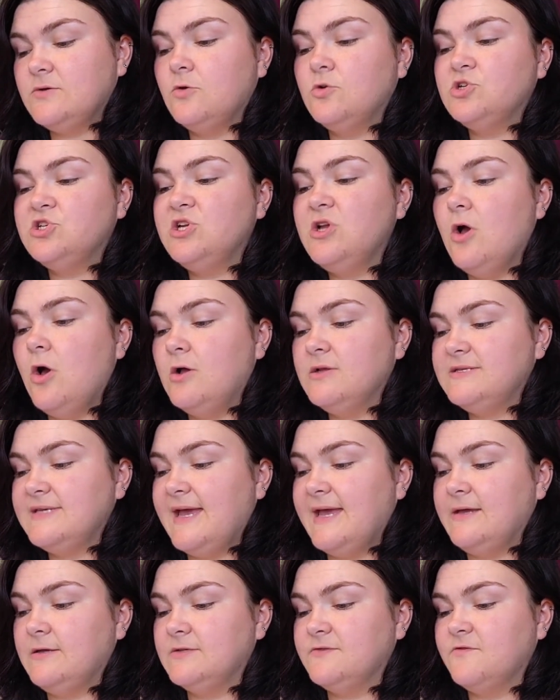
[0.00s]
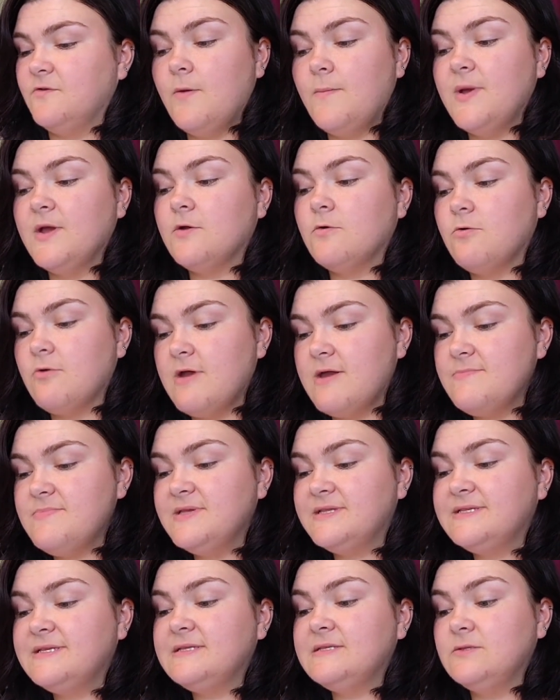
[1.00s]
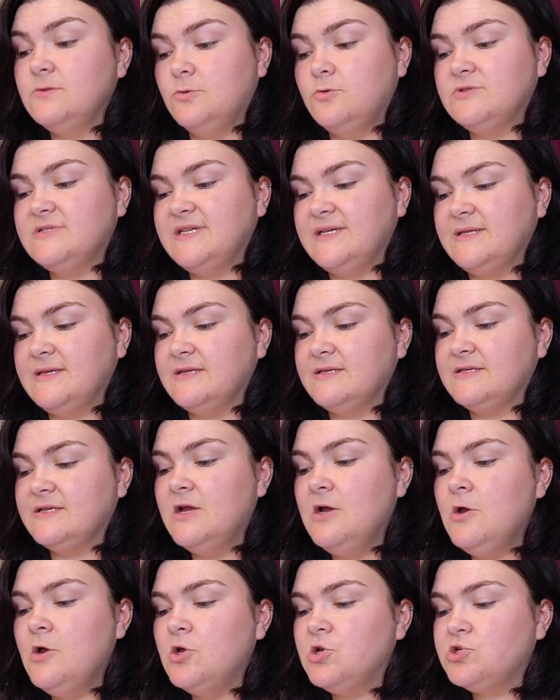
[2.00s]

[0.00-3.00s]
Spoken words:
scorching hot tales from Krampus's naughty list,